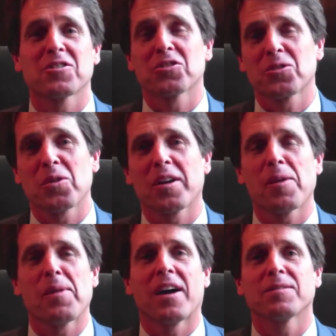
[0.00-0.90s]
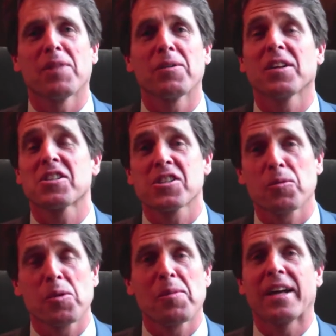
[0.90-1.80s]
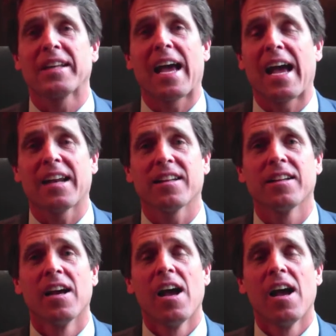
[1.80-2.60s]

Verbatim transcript: It's a story about my relationship with my dad and